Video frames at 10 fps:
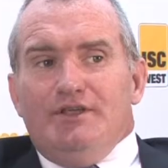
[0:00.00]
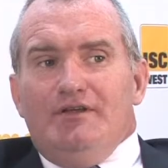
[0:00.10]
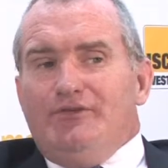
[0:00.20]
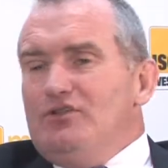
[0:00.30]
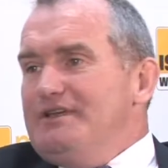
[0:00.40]
Well,
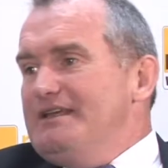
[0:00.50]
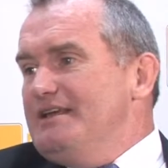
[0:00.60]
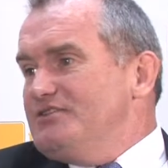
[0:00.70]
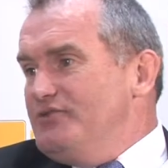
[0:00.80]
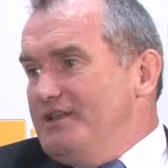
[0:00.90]
if you look at the
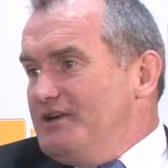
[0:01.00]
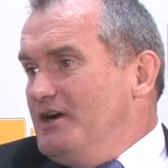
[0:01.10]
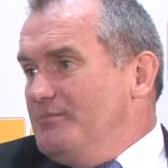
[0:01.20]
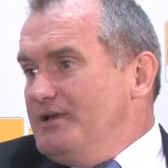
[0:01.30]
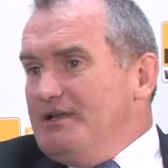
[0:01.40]
history of the
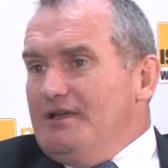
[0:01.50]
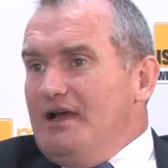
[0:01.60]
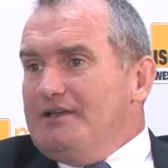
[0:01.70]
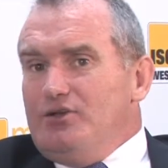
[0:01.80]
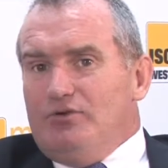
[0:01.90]
company,
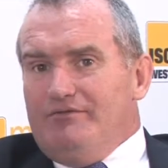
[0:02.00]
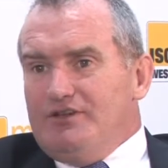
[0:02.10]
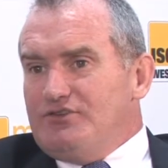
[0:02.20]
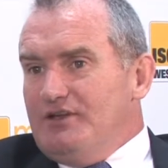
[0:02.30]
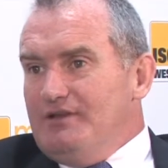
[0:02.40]

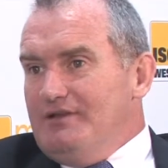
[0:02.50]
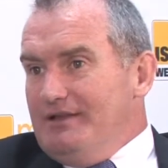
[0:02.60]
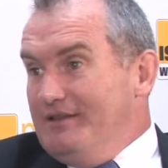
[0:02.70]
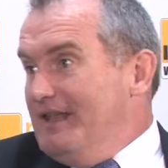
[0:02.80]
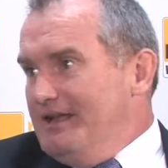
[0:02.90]
IQinVision,
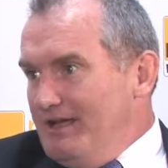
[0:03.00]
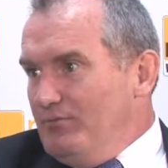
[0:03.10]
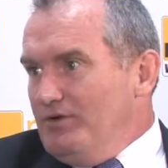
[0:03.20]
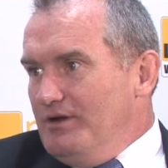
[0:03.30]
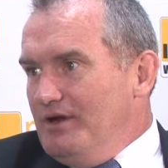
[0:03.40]
the
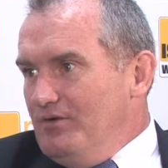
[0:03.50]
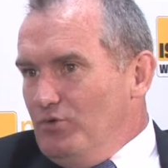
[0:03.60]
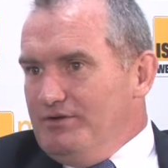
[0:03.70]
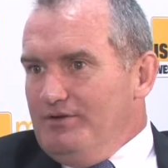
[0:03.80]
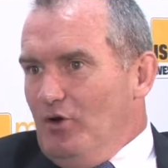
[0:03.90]
name
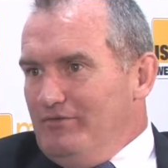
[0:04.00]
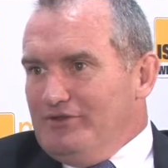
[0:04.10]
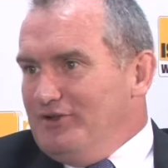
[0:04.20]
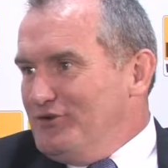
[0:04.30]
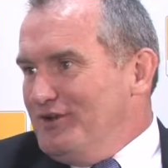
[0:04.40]
would
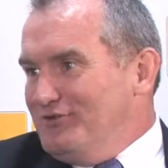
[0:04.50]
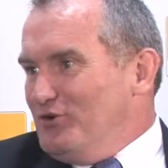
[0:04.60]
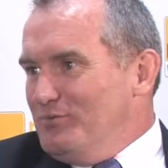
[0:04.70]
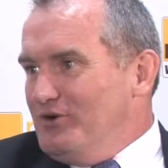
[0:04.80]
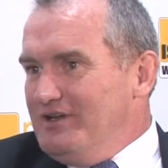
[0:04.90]
hopefully you could
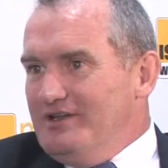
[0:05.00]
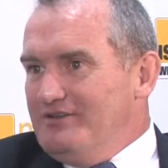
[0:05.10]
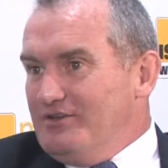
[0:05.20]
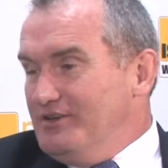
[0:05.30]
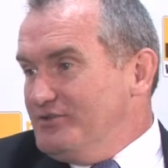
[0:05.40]
interpret
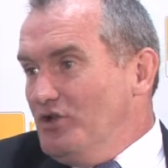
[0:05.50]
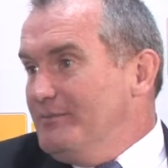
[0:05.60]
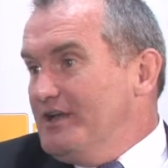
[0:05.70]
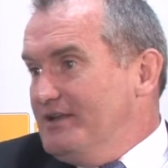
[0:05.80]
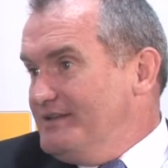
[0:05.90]
is all
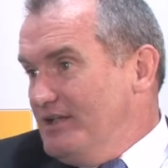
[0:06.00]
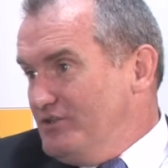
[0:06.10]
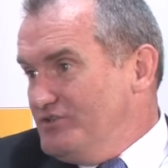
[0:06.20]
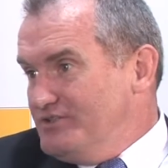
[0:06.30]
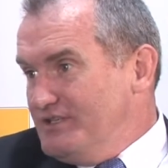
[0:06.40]
about
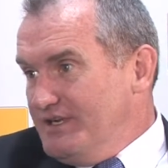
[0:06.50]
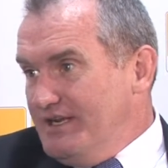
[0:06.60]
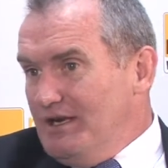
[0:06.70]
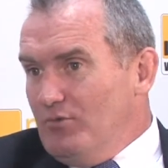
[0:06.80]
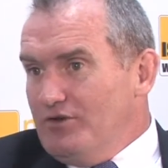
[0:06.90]
intelligence in the
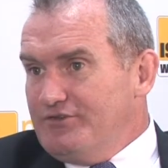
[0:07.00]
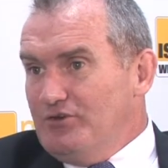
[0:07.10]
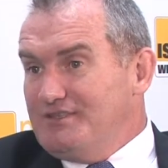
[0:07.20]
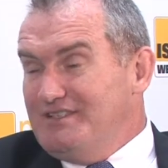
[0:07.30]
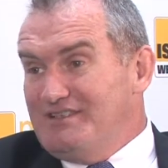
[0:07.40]
camera.
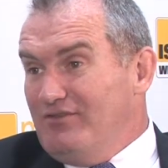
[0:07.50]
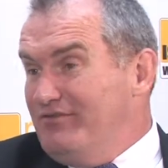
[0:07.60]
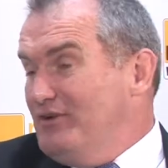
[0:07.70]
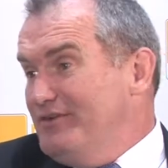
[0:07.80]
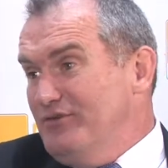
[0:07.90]
So since our
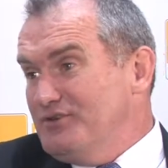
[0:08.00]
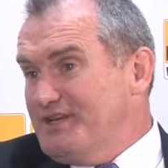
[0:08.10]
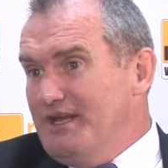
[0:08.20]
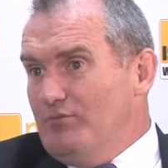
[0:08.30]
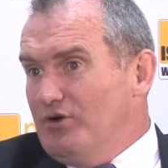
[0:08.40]
very first
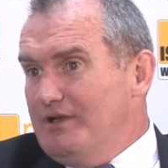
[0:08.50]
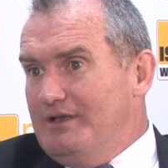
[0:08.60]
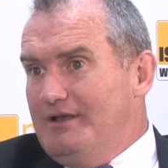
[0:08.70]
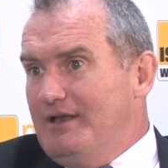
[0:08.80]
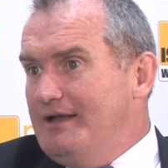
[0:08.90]
camera
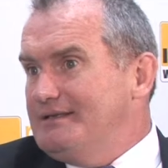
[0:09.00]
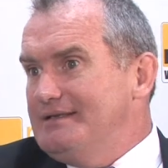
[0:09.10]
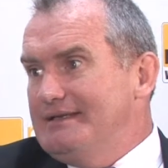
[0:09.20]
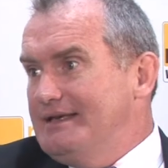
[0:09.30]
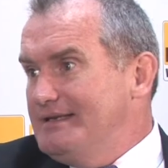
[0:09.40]
in
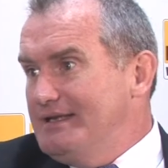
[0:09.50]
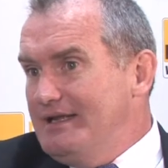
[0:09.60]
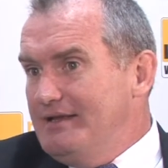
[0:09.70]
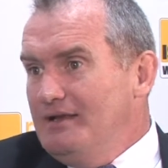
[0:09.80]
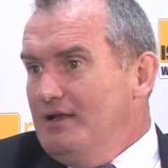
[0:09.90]

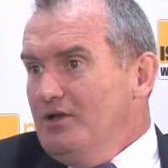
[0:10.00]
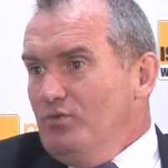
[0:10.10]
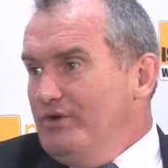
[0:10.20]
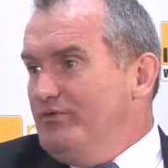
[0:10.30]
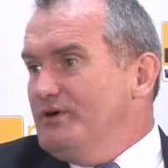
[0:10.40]
1998,
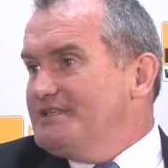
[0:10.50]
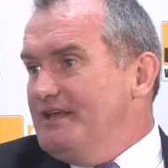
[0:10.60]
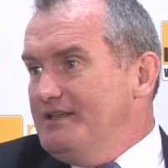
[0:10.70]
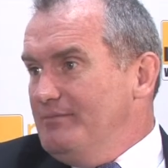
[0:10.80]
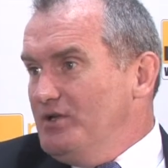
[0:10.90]
we've always
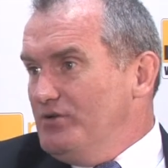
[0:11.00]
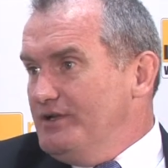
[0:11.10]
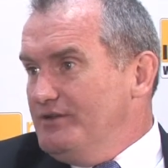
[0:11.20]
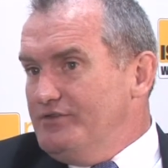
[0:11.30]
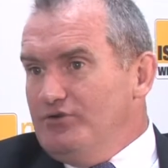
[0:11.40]
had the
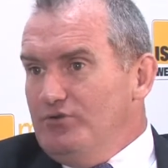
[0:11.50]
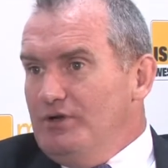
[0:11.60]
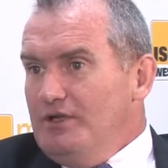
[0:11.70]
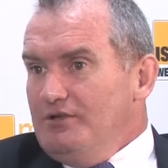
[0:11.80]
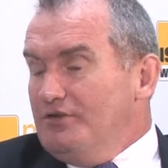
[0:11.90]
ability to
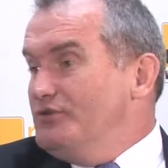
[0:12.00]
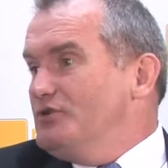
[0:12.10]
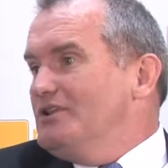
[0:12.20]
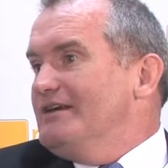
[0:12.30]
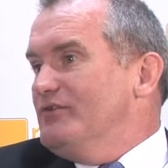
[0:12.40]
do
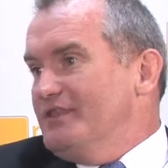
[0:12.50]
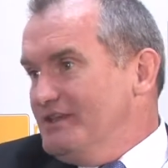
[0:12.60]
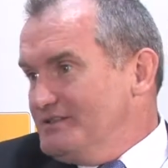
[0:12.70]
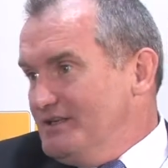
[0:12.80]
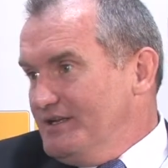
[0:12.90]
clever
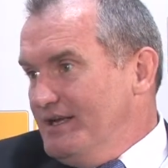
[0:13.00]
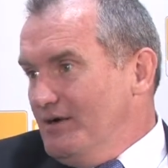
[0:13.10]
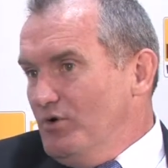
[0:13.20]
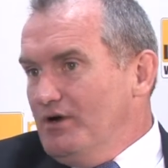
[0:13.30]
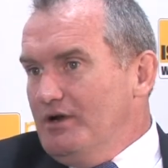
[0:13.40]
things in the
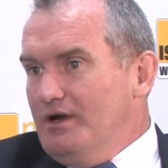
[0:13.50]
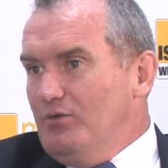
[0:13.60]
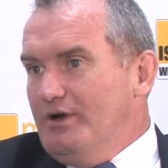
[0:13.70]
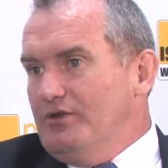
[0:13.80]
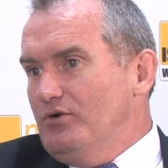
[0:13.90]
camera,
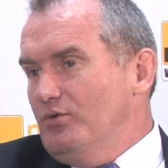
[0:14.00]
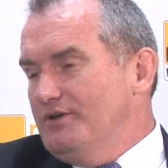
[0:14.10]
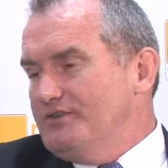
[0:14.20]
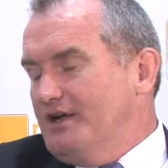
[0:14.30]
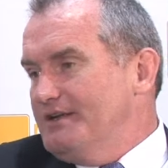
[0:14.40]
whether it
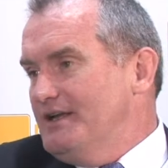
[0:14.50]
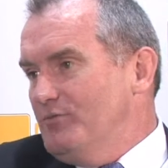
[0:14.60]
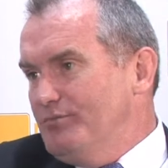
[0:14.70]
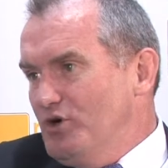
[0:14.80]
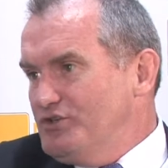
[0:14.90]
was
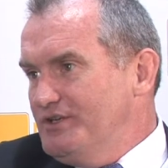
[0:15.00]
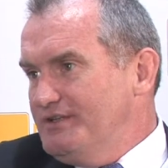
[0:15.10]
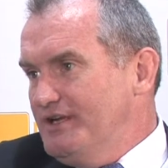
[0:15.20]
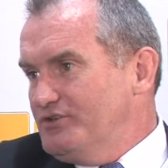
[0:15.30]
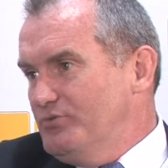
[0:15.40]
on-camera motion
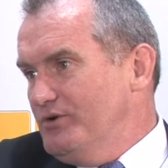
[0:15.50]
detection.